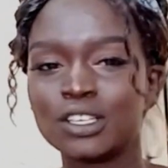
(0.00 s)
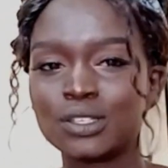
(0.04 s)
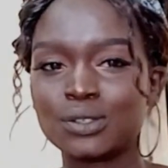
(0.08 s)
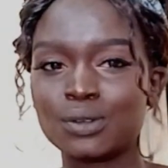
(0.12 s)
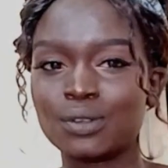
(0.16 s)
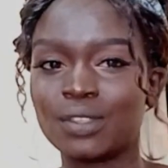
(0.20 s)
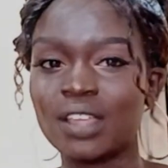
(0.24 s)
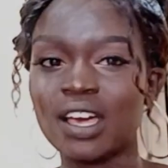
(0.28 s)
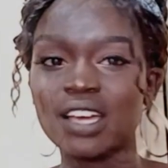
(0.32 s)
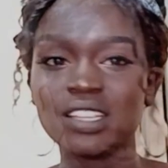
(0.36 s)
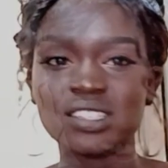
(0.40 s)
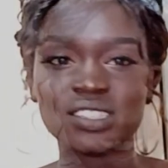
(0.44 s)

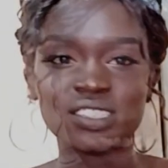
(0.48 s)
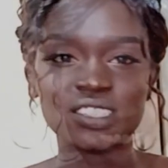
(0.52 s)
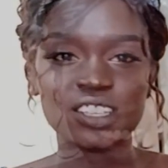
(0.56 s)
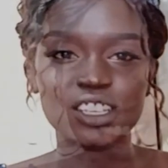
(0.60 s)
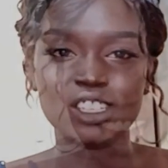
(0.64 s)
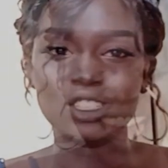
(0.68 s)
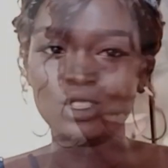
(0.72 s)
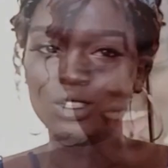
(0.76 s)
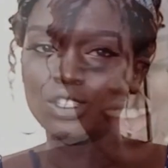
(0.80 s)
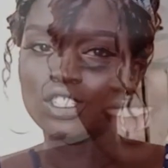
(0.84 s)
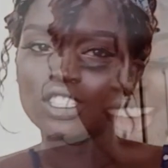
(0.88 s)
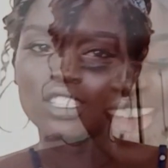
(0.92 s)
So that's
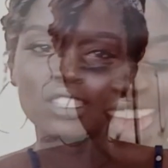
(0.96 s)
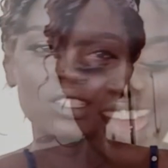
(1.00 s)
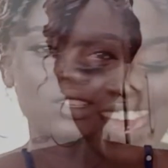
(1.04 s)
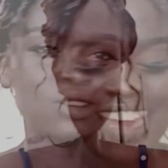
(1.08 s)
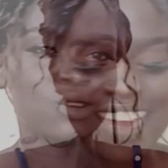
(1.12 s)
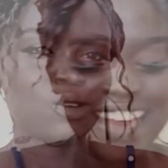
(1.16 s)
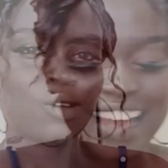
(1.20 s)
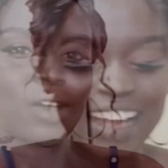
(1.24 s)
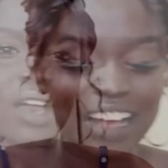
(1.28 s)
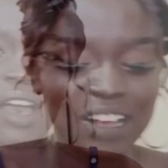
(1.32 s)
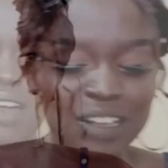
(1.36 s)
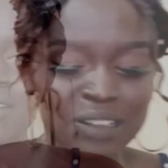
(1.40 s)
it. You just,
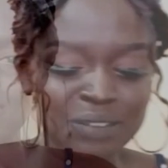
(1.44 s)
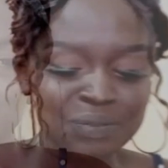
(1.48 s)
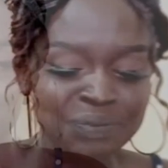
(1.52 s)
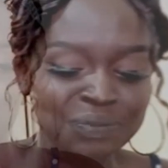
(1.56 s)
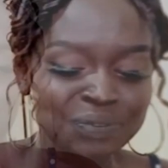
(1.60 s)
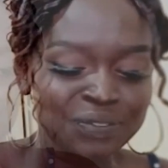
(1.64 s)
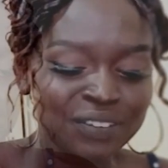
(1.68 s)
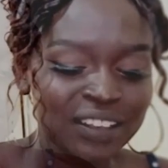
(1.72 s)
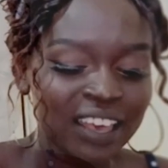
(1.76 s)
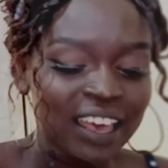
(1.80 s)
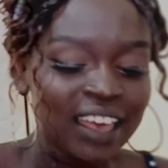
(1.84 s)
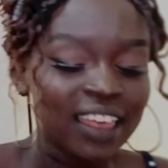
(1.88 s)
yeah.
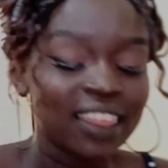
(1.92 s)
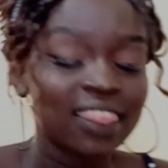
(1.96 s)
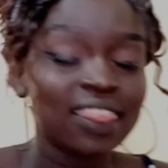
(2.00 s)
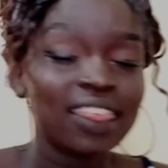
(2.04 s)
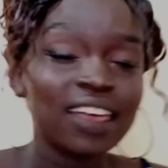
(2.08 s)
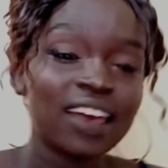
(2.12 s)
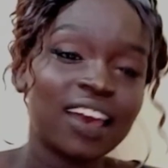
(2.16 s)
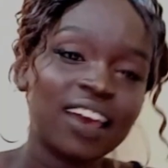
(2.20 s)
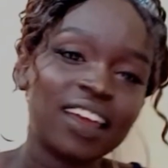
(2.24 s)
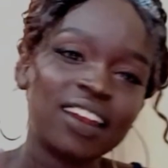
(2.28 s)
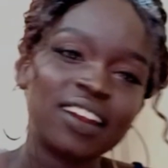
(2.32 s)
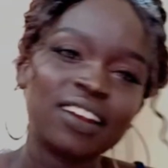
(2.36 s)

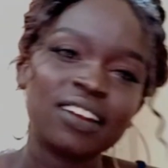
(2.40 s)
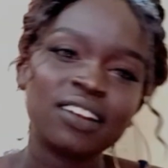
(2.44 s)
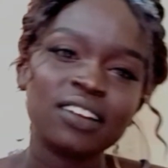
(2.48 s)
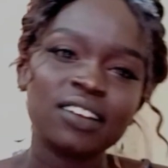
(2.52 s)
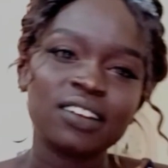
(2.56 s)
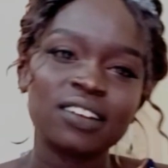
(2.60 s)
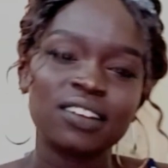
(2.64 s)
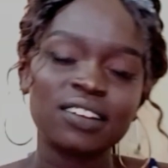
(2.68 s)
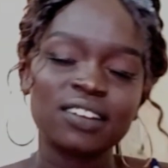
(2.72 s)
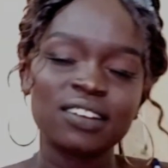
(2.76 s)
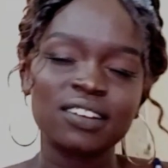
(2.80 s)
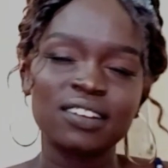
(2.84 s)

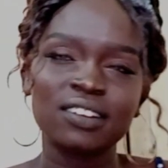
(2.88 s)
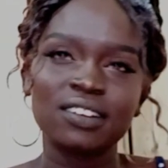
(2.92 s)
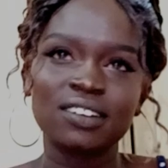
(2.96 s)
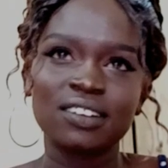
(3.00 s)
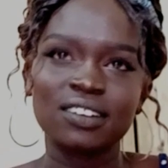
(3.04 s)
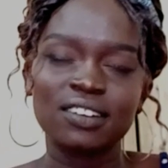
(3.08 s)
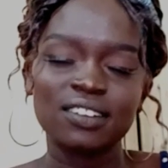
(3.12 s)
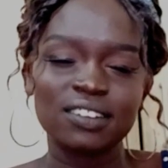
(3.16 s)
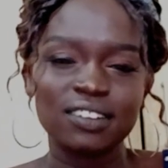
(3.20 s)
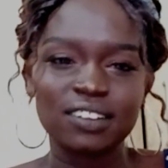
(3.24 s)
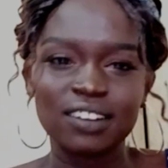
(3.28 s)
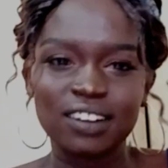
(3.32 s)
Then
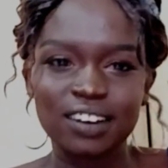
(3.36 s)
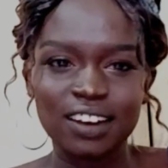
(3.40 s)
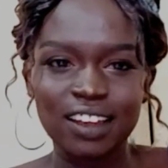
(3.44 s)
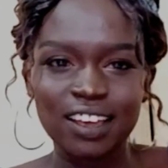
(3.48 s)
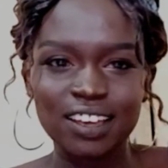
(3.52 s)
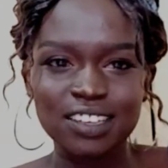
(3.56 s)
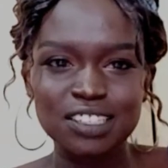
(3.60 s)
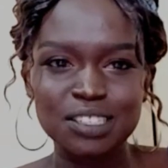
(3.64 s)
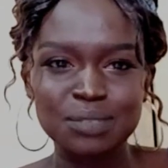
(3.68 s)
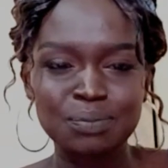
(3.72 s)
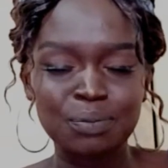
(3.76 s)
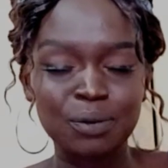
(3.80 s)
the
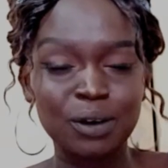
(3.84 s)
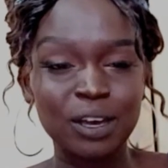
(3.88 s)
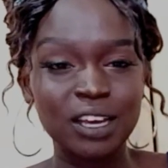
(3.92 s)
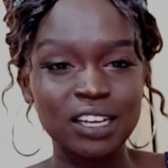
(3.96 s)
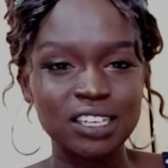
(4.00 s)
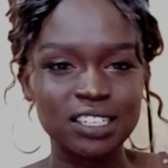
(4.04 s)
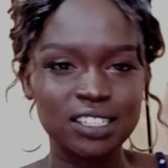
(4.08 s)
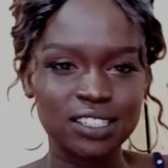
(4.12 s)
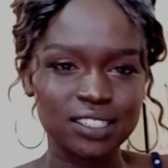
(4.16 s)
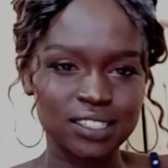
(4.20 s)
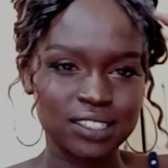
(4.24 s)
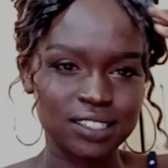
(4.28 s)
next
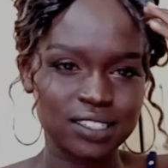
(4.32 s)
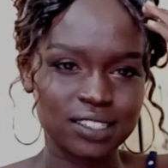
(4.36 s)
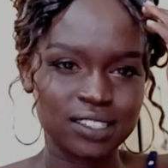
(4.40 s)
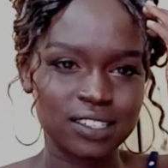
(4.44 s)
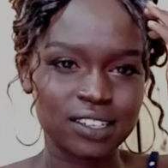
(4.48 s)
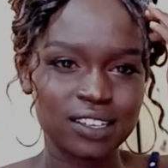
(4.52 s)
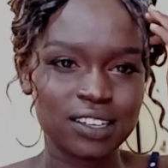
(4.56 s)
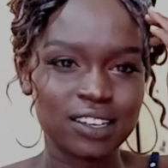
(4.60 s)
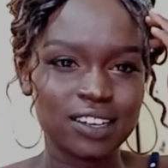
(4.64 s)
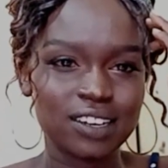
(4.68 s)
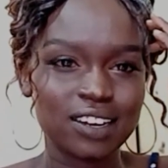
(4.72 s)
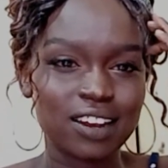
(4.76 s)
point is
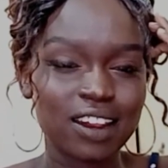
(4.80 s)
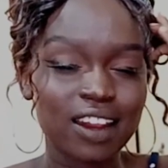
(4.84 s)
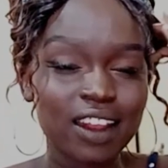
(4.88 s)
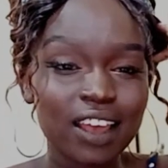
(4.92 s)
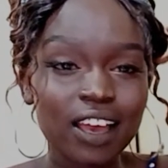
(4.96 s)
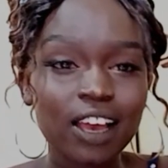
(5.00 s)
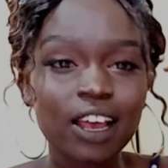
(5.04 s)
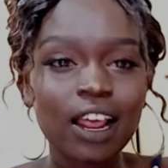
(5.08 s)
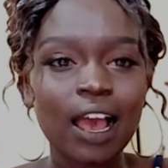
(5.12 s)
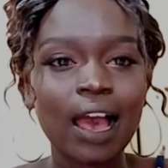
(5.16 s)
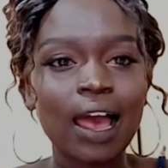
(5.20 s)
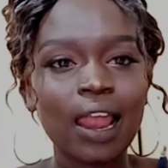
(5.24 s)

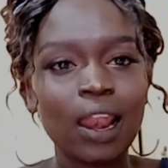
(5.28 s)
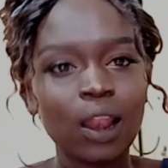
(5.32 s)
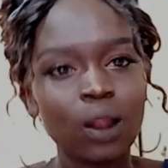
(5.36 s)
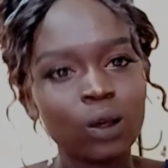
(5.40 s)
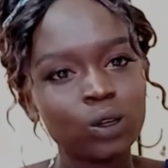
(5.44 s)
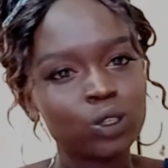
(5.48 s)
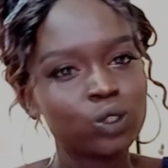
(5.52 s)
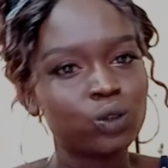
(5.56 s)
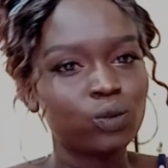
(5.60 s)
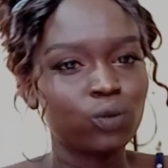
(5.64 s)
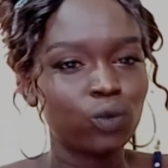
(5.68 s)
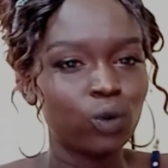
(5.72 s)
drink a
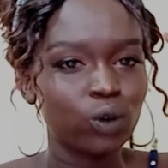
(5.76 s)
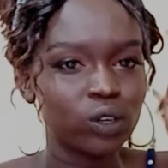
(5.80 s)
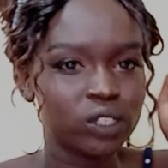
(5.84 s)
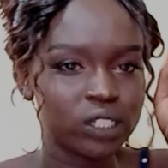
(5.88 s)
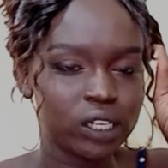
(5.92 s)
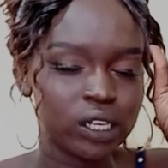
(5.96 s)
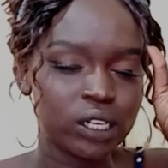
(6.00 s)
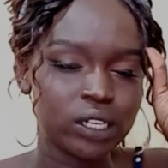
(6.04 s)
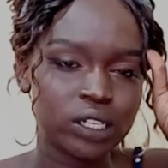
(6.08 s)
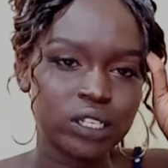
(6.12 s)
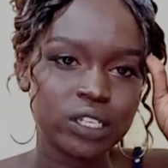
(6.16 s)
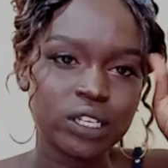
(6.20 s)
lot of
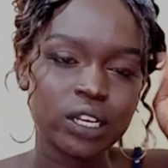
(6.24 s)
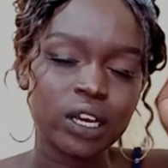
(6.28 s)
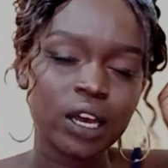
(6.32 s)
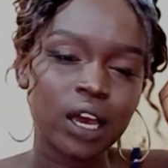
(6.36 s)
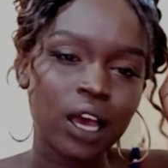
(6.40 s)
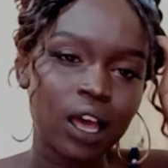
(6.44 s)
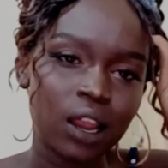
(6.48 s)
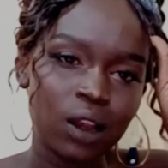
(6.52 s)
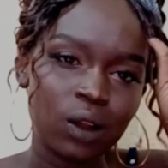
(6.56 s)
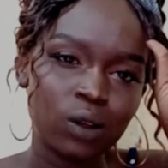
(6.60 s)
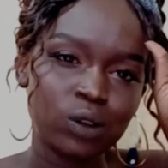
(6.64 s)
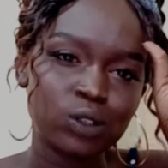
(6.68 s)
water.
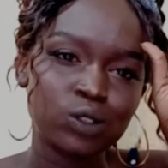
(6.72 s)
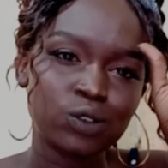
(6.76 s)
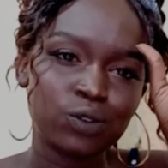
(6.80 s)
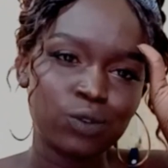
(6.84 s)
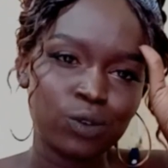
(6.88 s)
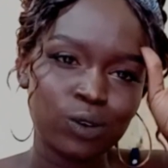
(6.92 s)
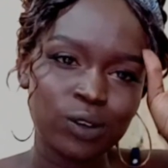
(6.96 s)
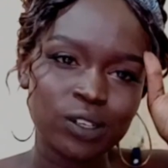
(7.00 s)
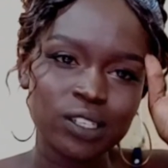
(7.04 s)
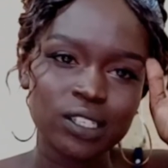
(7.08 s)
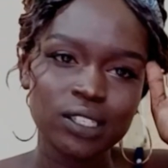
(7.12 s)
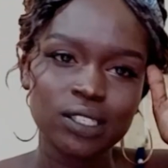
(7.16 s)
Drink a lot
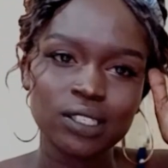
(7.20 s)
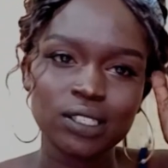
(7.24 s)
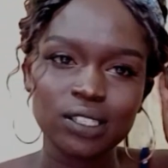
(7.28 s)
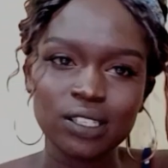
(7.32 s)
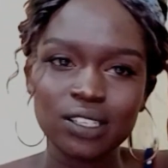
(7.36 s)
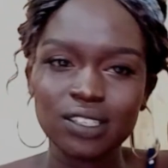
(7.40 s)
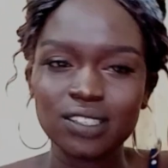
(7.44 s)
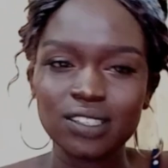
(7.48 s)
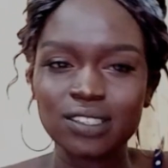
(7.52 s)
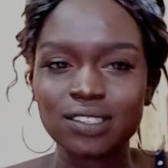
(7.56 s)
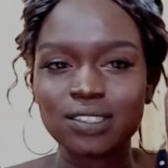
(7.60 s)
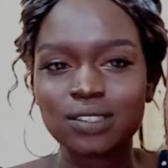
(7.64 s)
of water,
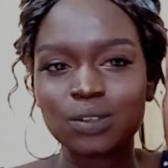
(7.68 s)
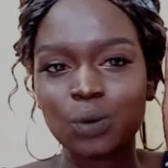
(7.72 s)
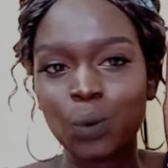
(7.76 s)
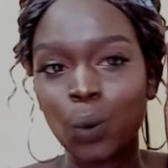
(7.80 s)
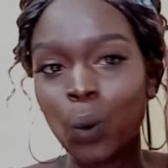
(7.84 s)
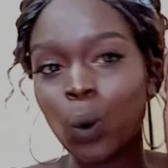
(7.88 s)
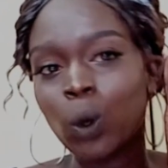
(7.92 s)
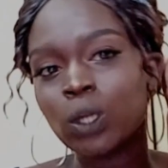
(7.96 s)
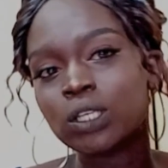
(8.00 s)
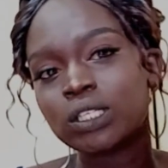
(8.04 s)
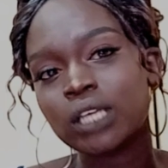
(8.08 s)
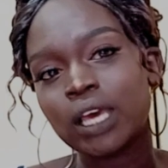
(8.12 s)
sis.
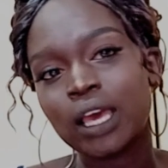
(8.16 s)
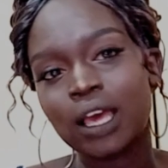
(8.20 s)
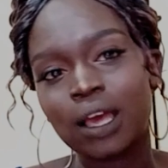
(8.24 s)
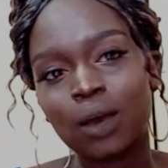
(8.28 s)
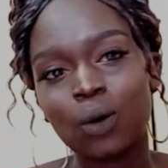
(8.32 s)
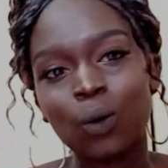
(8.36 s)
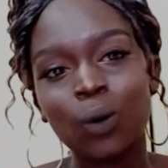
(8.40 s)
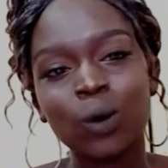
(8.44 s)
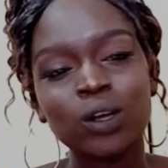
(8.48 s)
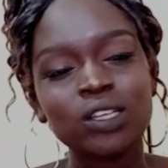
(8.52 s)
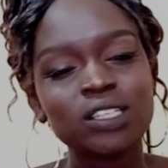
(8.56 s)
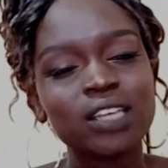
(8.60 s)

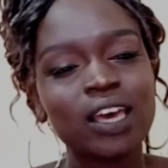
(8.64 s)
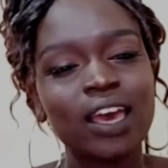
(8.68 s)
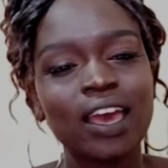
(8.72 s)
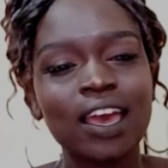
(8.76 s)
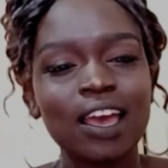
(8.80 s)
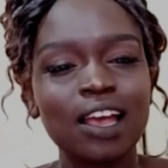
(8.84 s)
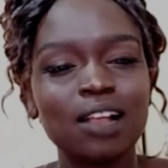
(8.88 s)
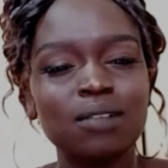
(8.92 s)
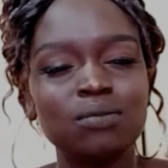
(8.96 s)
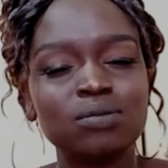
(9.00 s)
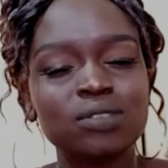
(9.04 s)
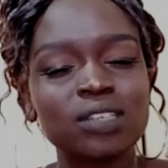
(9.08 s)
Water
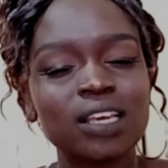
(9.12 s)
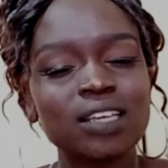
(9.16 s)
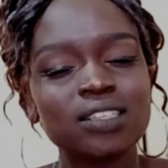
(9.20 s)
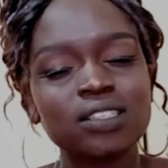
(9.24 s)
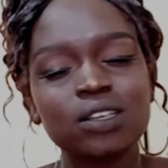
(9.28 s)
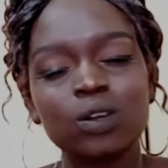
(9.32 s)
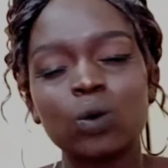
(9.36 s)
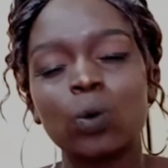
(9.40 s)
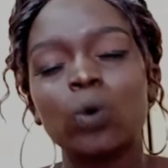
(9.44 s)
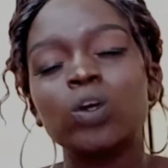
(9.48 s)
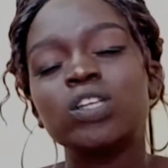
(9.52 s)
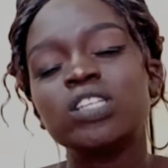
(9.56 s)
helps. As
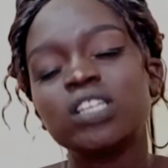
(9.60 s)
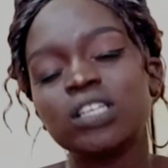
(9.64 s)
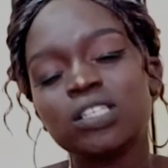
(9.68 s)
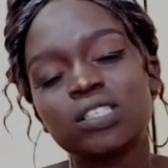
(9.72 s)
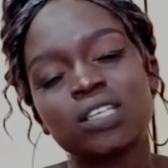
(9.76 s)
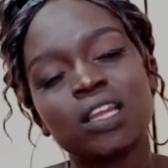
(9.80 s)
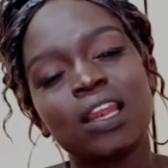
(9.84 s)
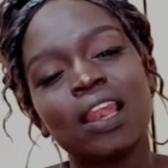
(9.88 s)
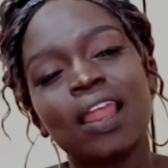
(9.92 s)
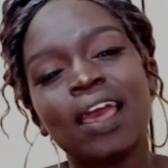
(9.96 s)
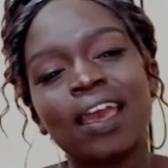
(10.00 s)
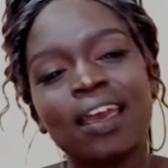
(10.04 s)
in, water
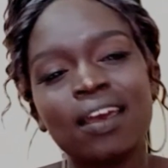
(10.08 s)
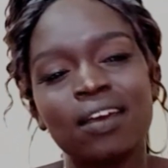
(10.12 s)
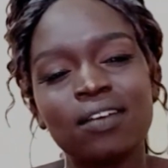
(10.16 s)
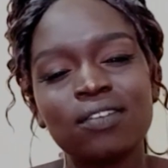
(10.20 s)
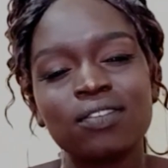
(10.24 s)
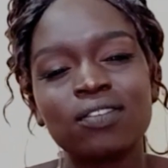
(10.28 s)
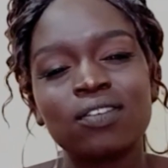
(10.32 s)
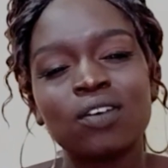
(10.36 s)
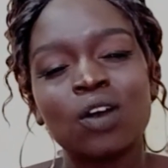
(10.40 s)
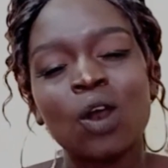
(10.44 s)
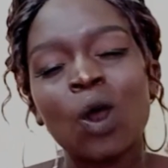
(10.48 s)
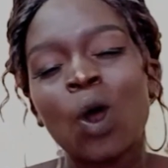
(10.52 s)
is life.